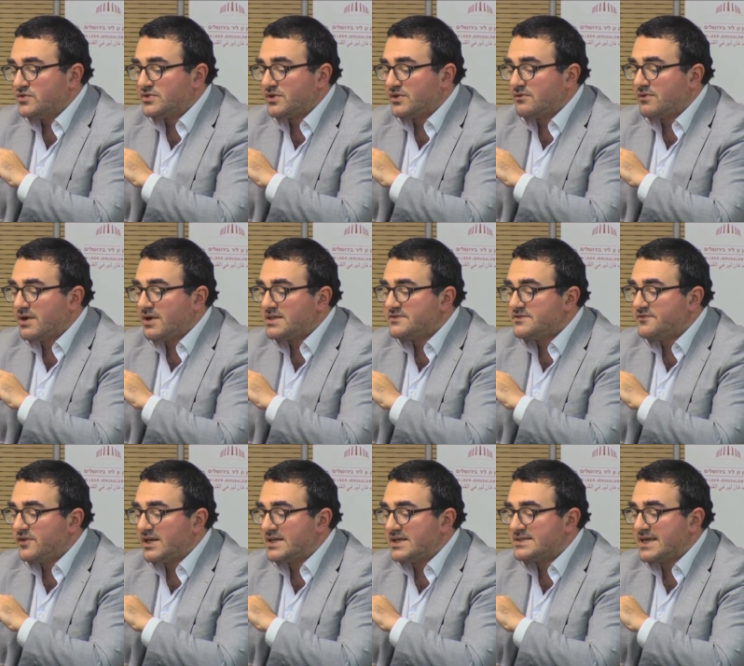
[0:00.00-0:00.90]
whose
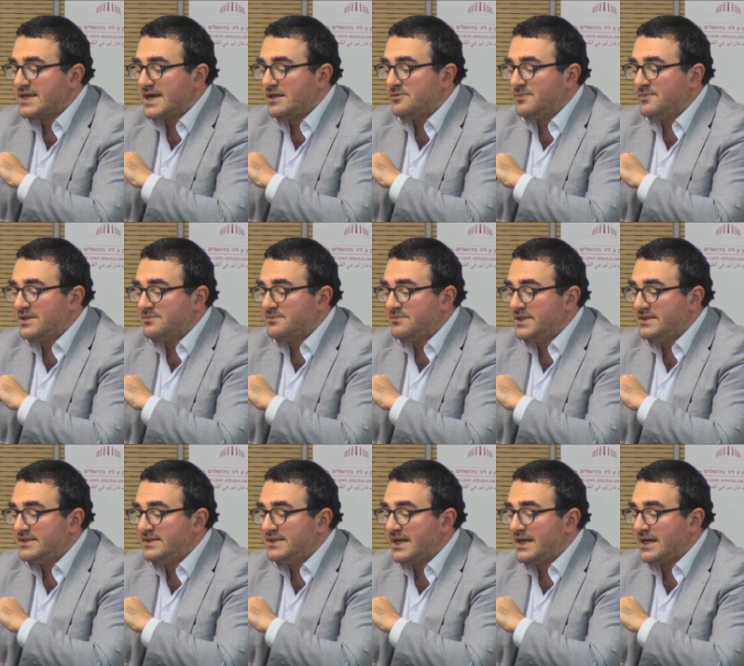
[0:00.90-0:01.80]
request for asylum had
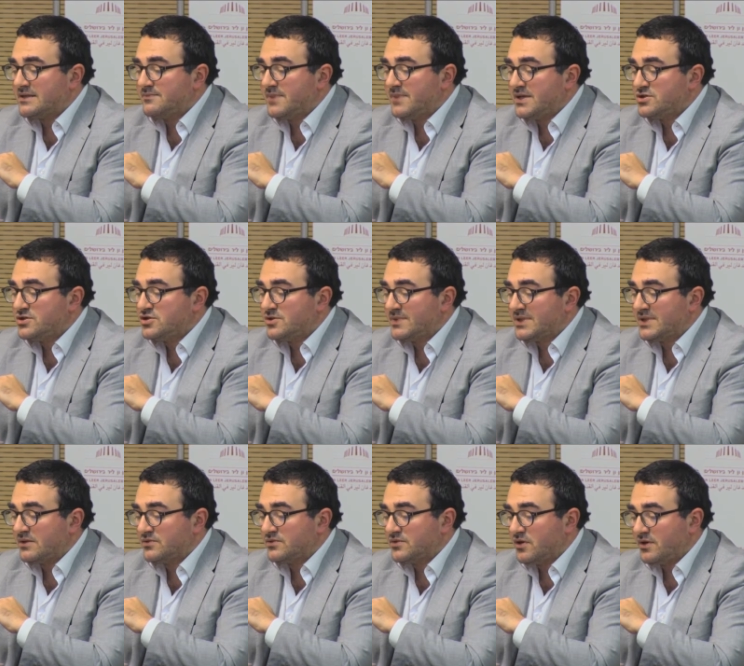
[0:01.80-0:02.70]
been denied by
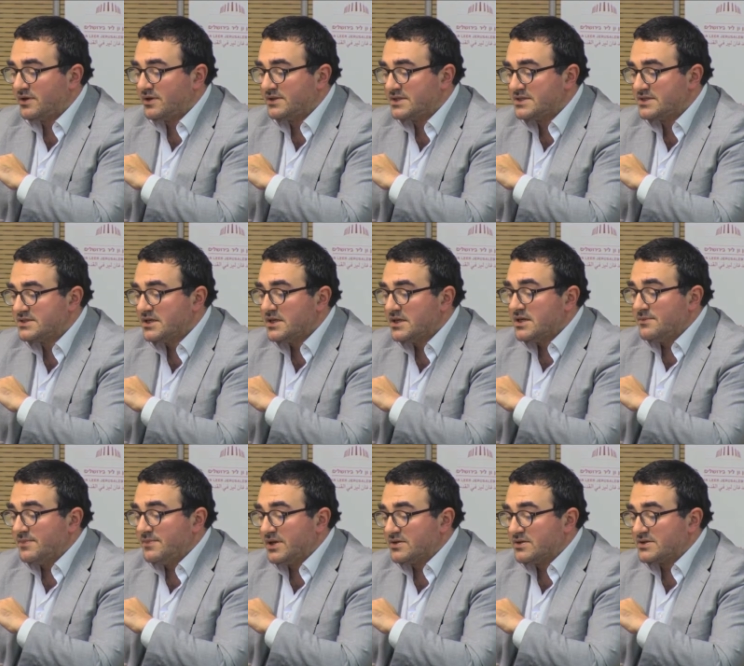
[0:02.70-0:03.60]
German authorities
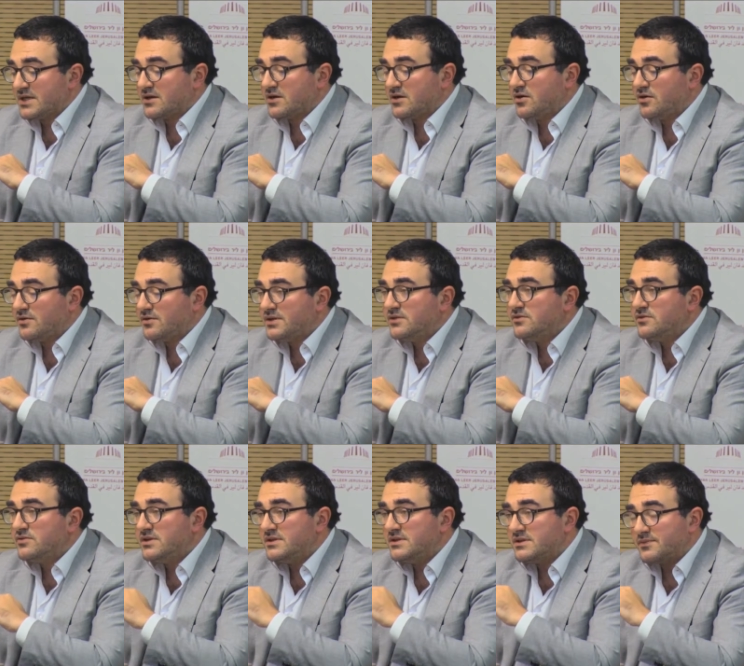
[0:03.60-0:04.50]
because, according
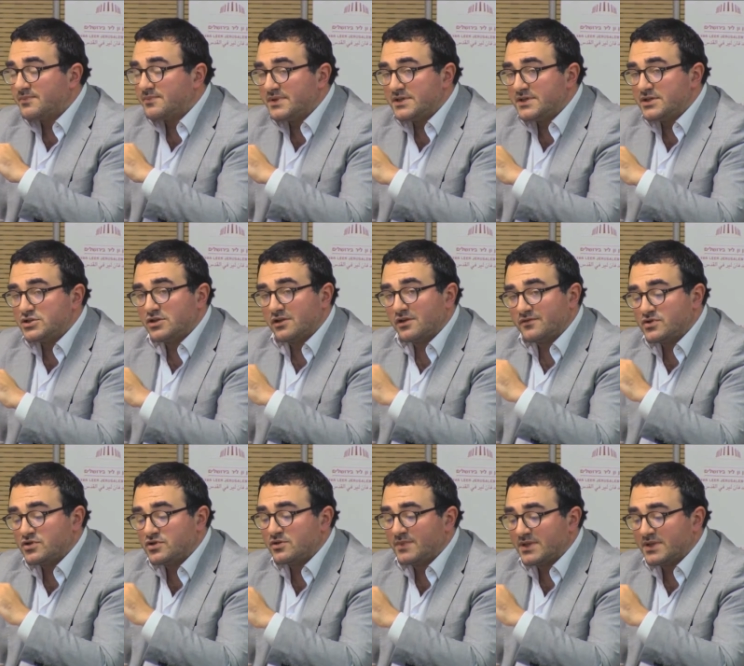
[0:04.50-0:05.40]
to the interpretation
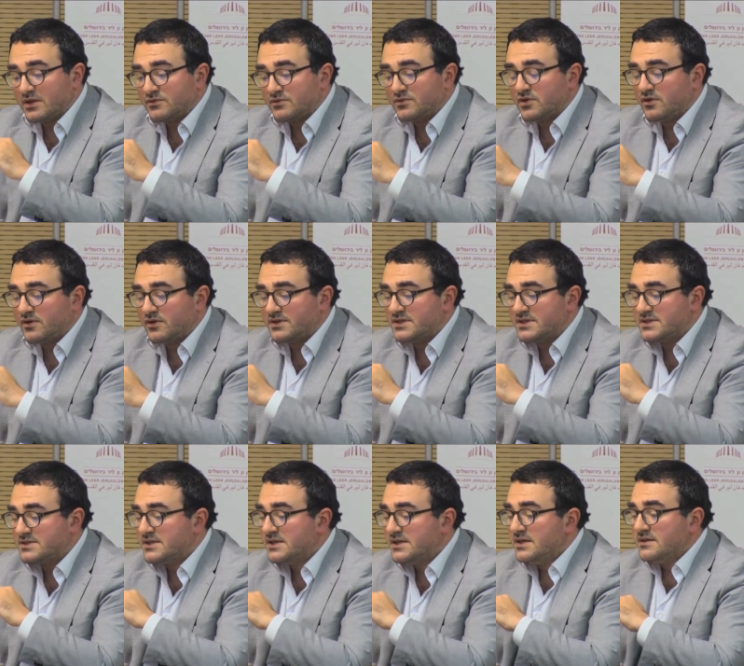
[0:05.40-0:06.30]
of German
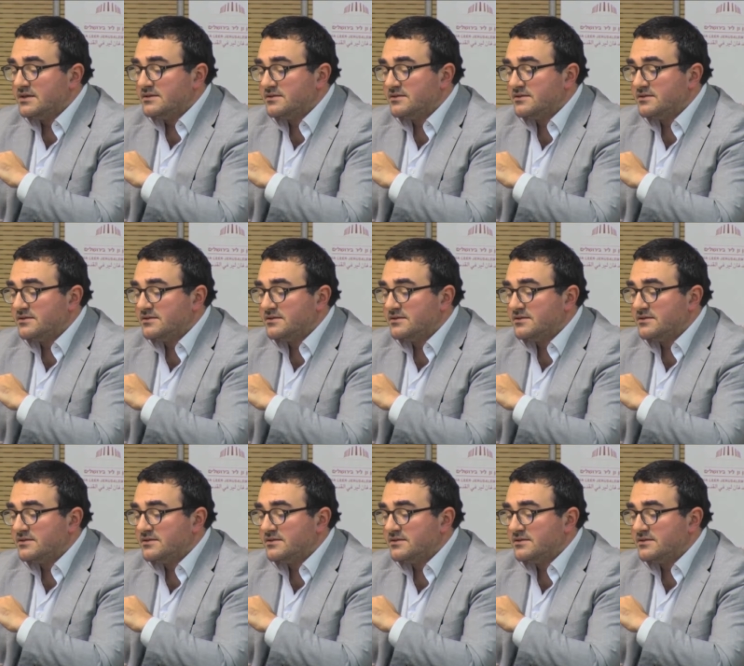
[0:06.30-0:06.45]
authorities,